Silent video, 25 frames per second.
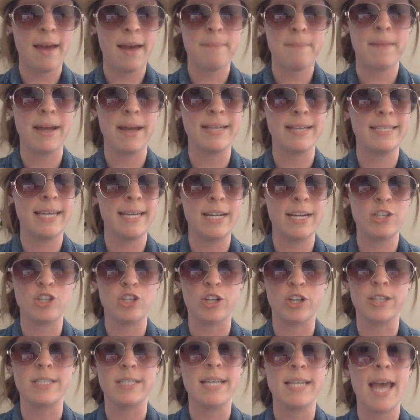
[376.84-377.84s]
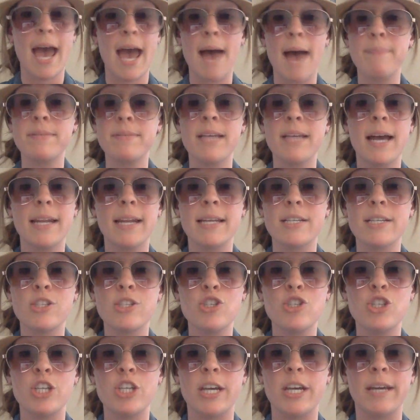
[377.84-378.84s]
My teacher tapped on his
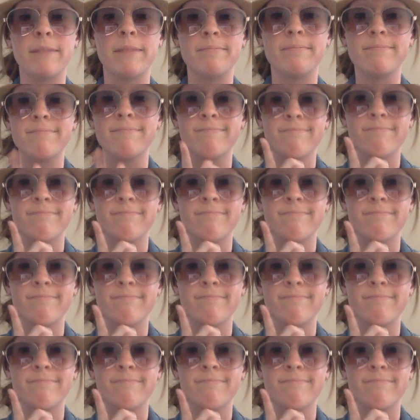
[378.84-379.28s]
chin.